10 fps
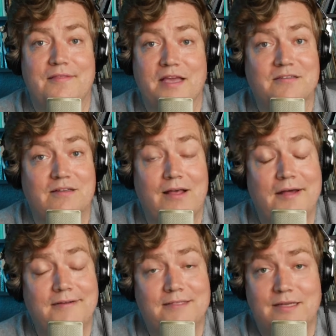Thanks a
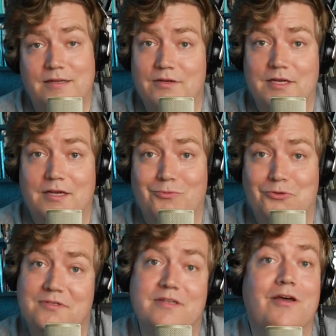lot, and
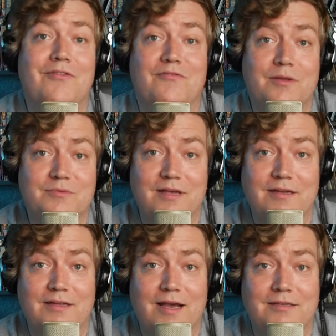we'll see you on the flip
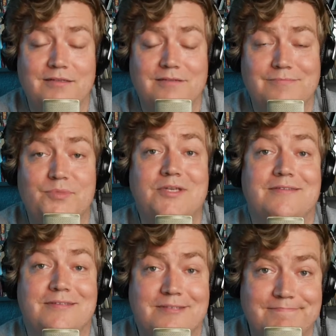side, guys.
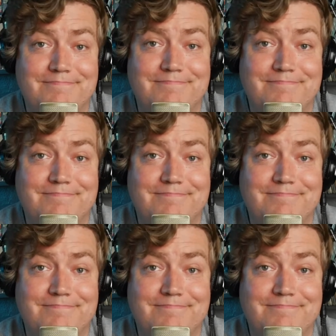Peace.